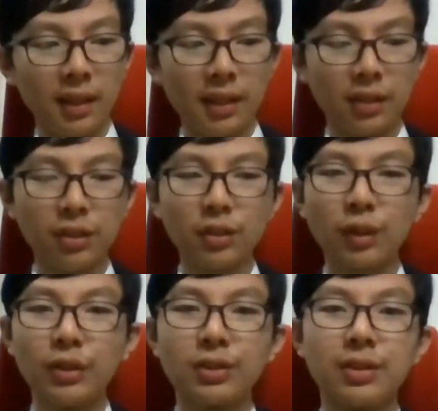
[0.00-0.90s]
and you're
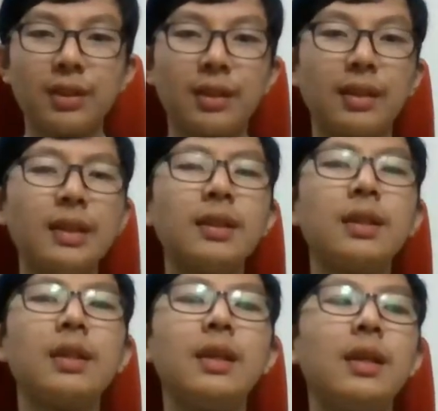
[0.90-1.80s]
going, and then
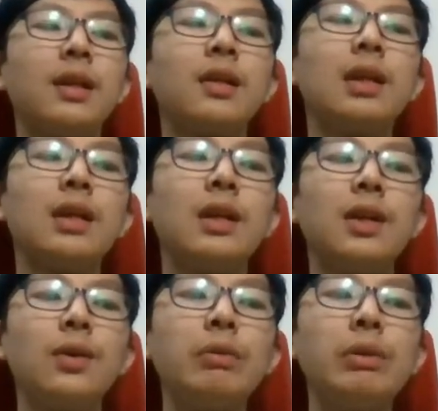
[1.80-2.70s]
here,
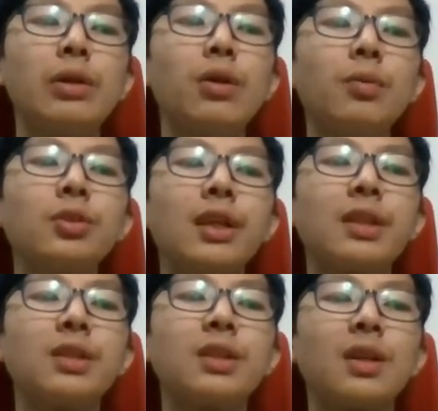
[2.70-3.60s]
he almost
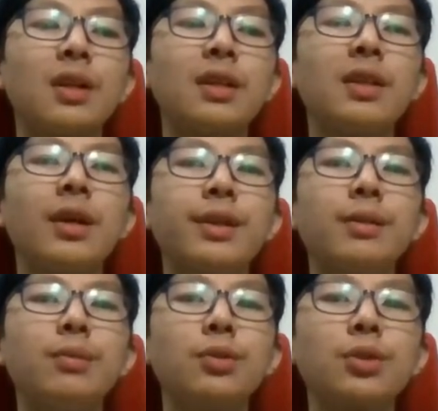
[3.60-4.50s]
gets started on the
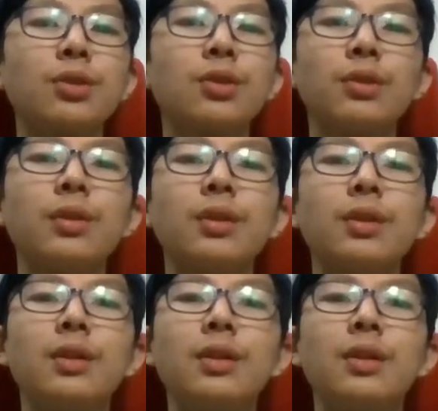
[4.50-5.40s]
musical
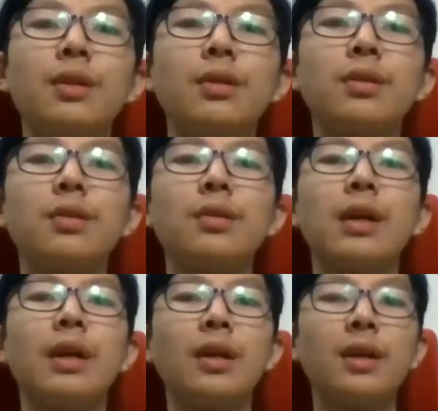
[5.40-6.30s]

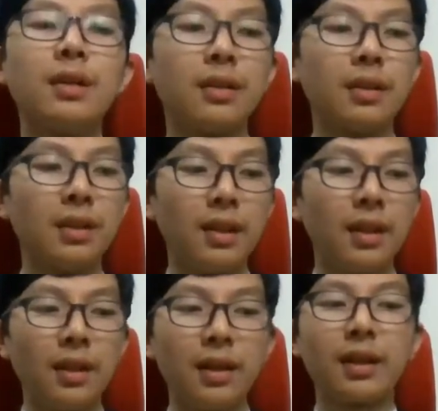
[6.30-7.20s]
era.
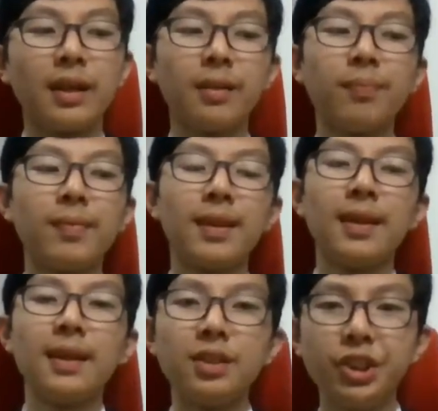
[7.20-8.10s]
Okay,
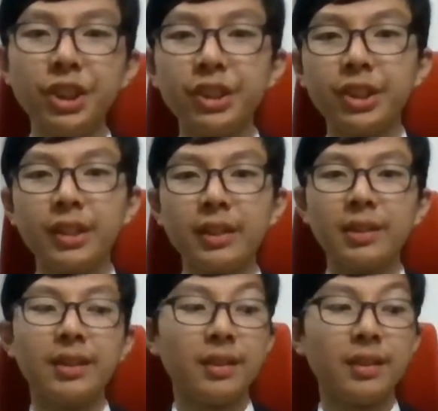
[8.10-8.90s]
Gigi